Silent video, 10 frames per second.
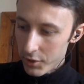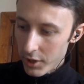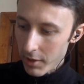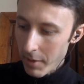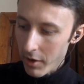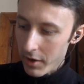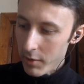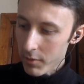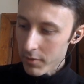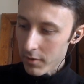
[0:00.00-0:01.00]
Check him out.
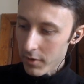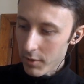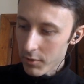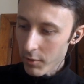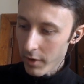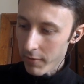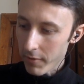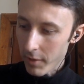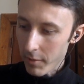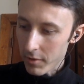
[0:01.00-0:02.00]
He was quite a
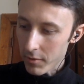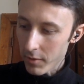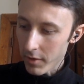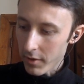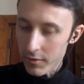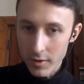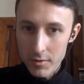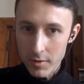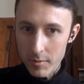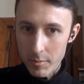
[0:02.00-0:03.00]
fabulous, quite an
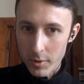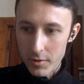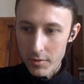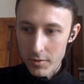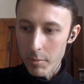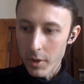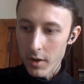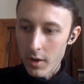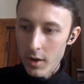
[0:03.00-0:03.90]
eccentric person, but